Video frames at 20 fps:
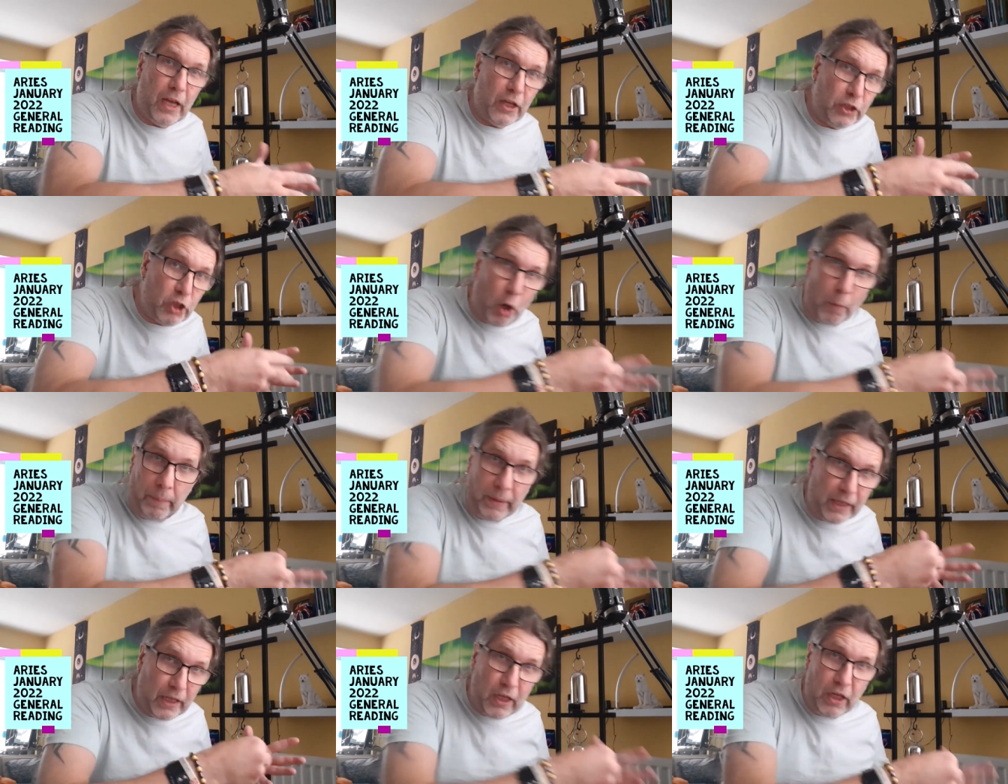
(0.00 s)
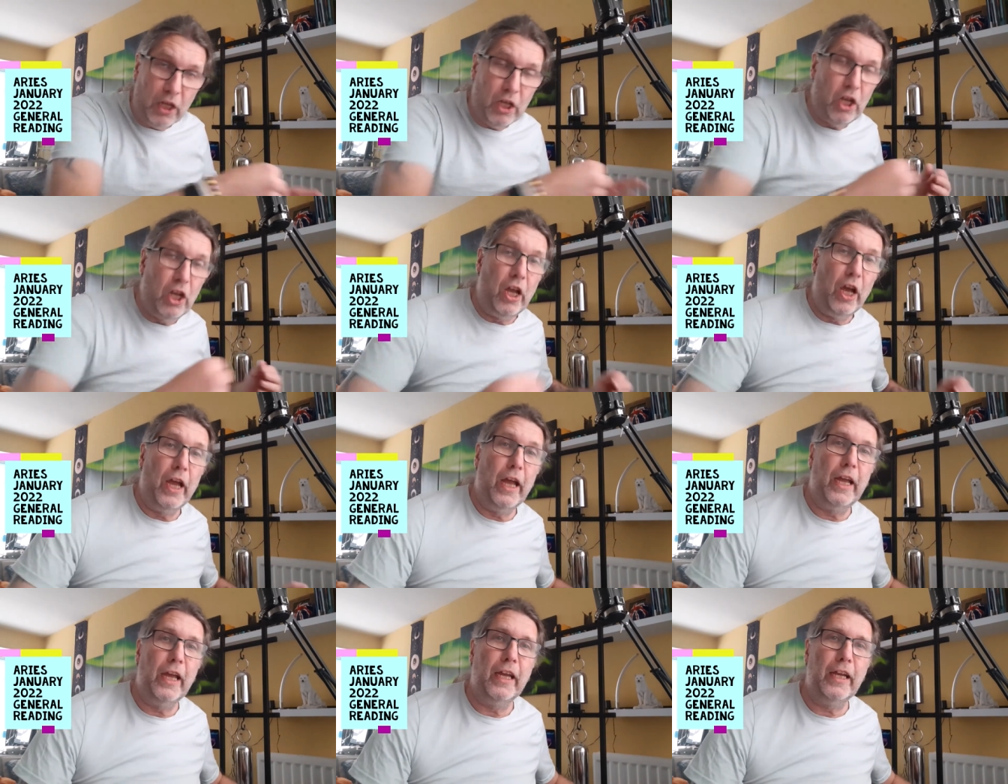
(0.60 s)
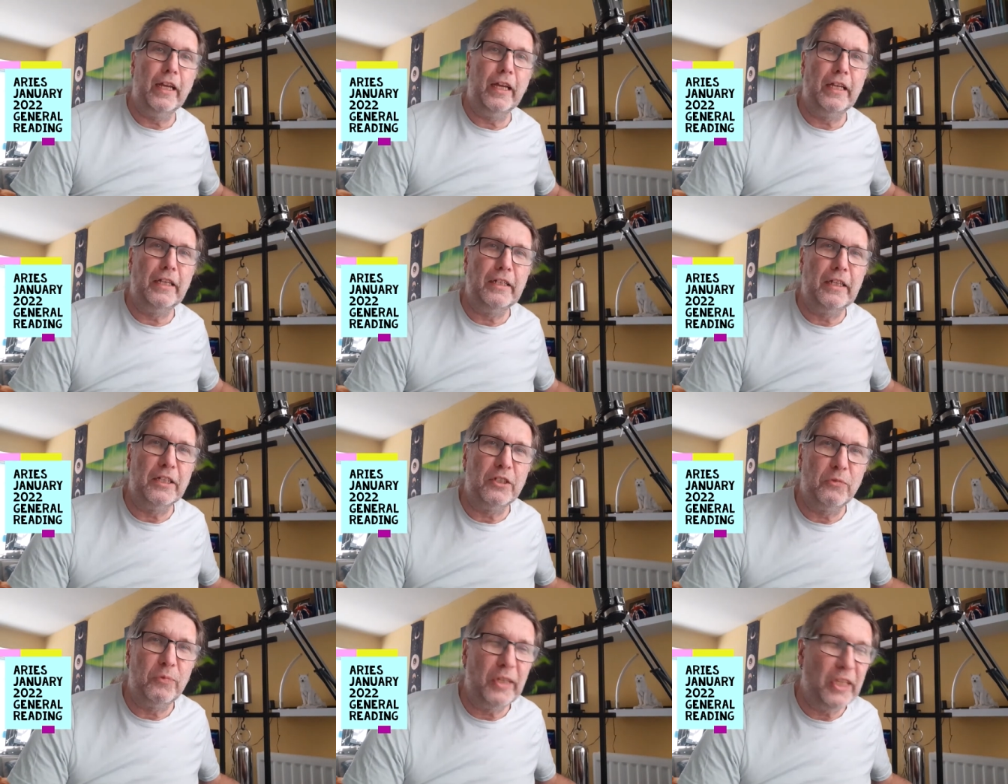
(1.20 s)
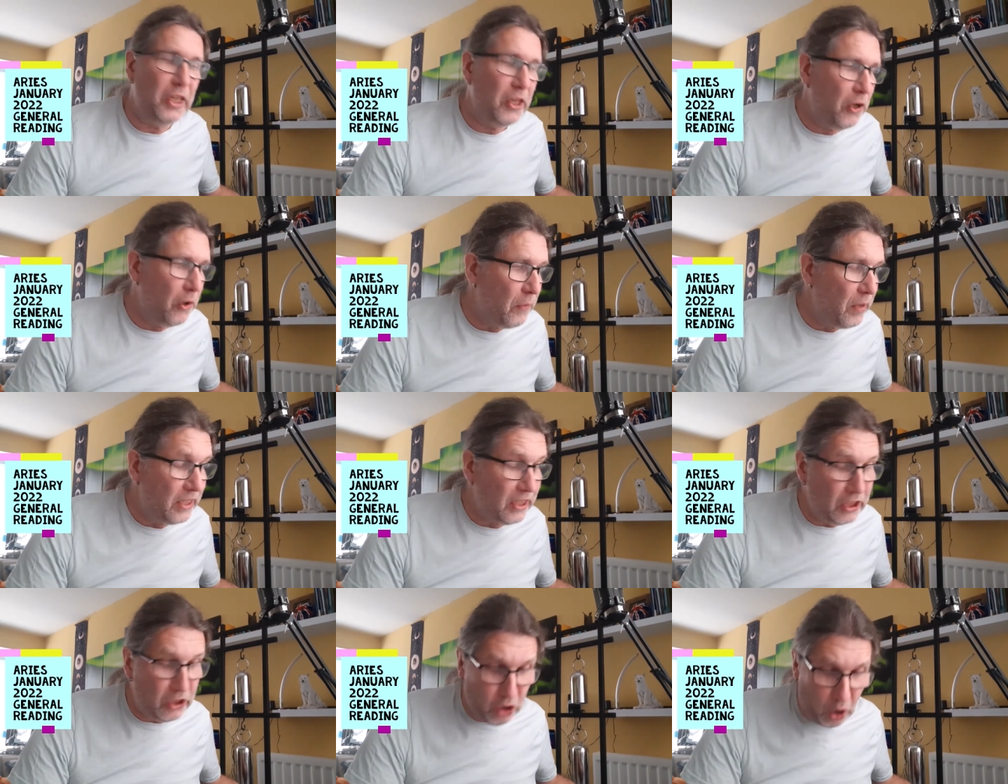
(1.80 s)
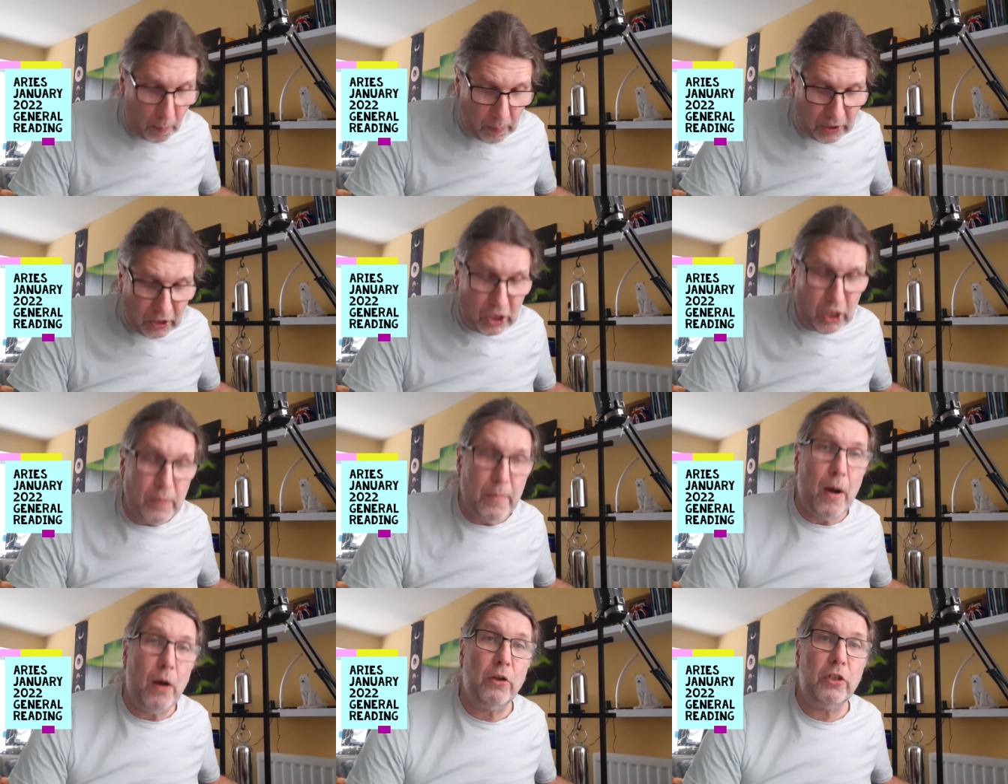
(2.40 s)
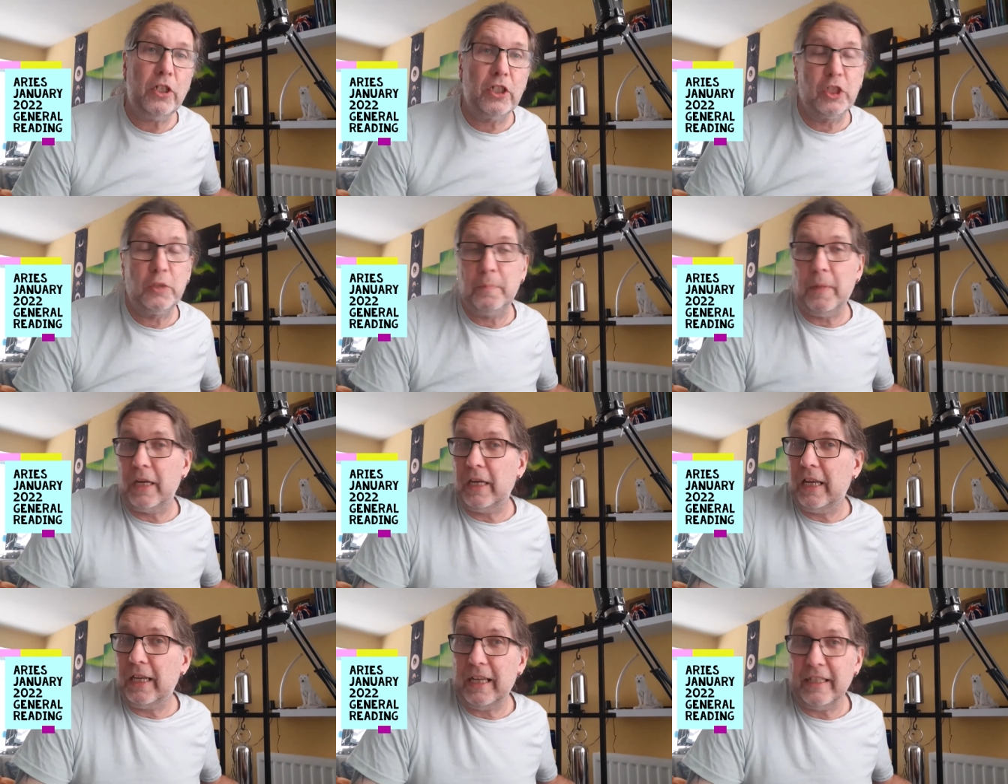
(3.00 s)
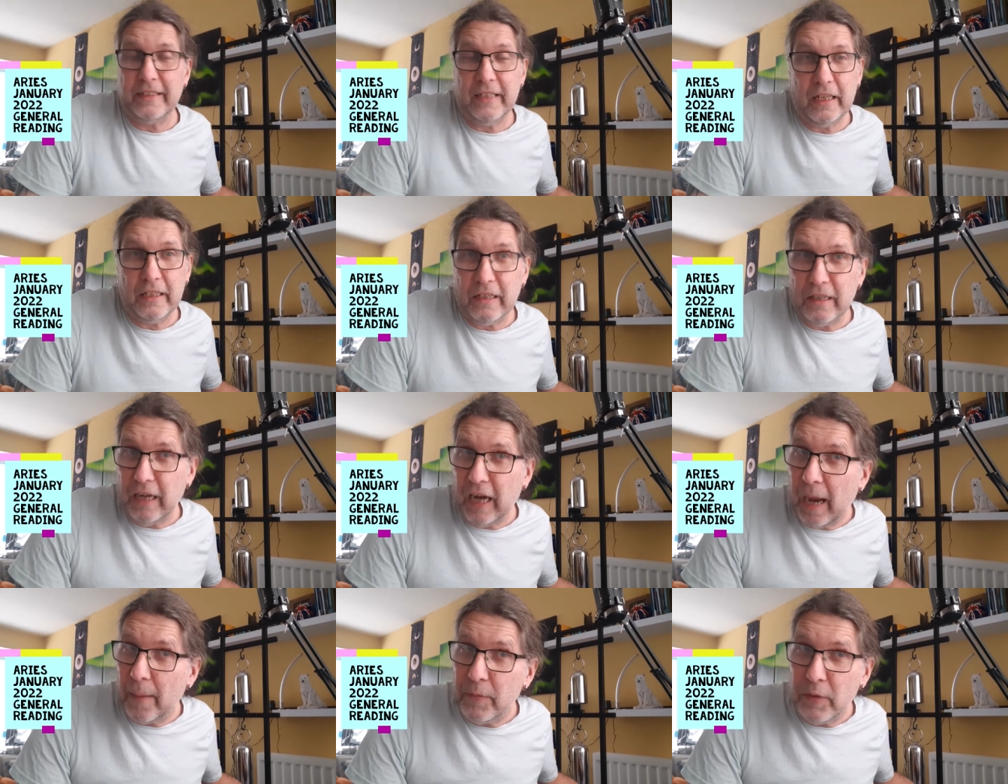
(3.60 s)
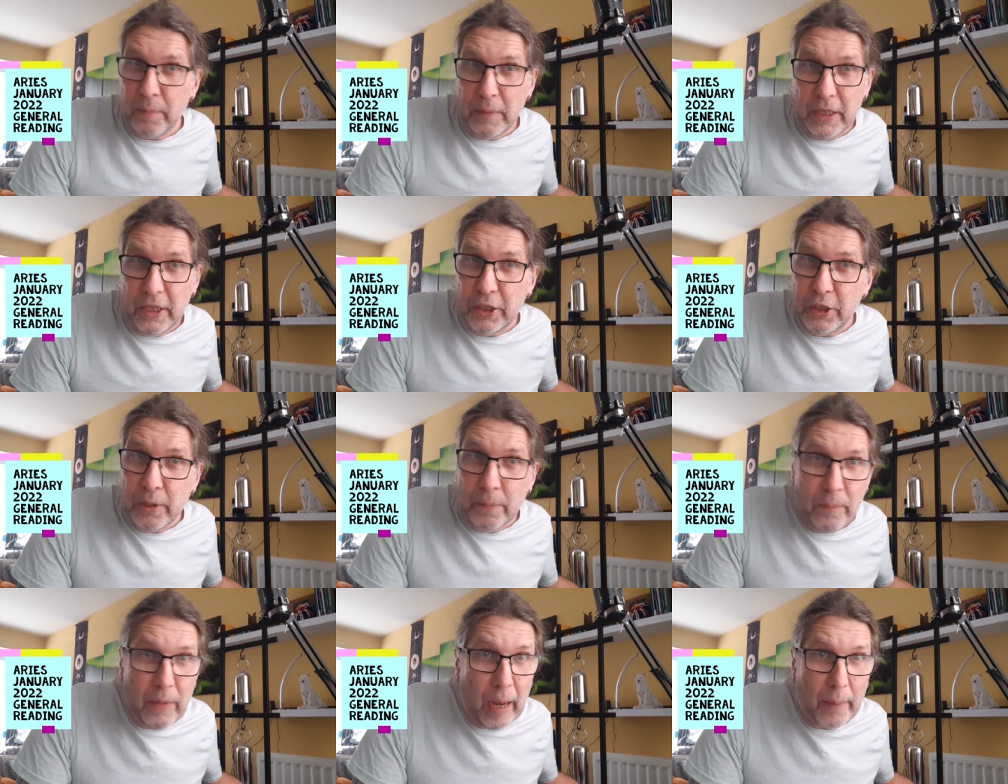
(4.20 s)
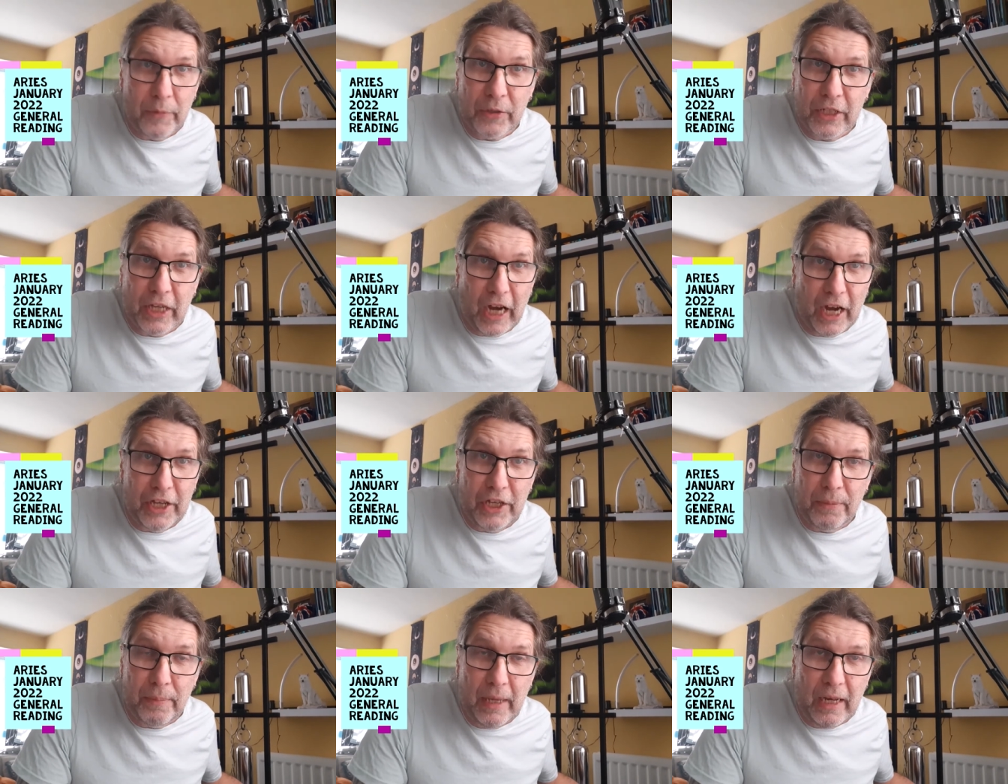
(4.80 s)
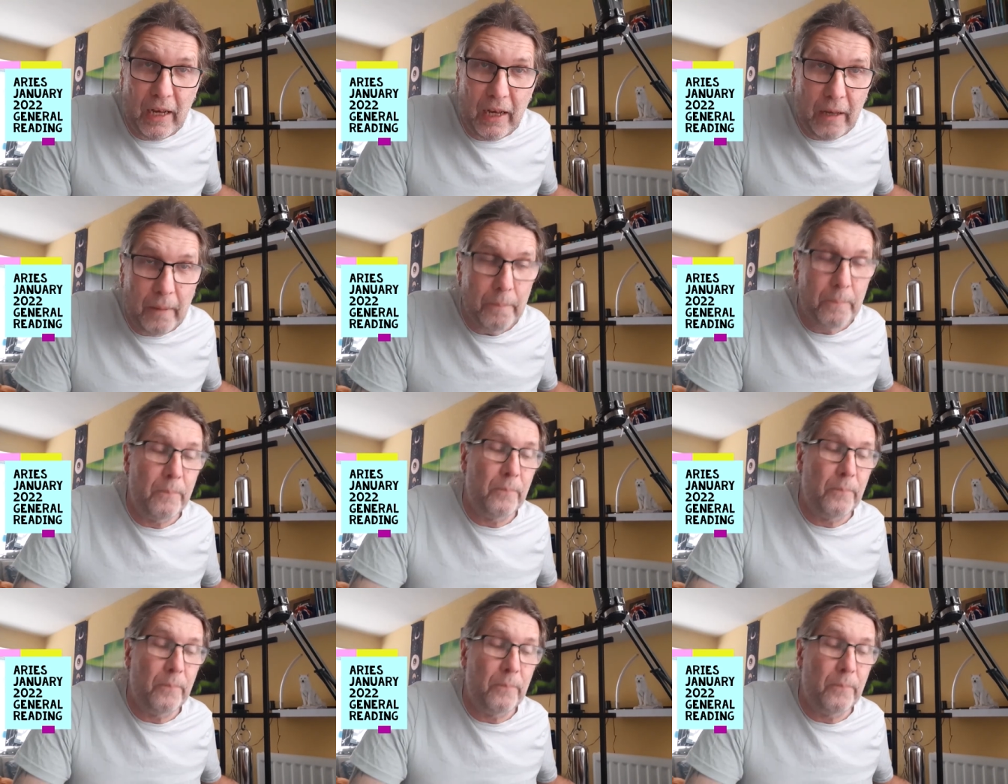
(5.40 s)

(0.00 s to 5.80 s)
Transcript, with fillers: topic in this video, which is normally the emotions. But like I said, I'm the medium, I'm the guy in the middle.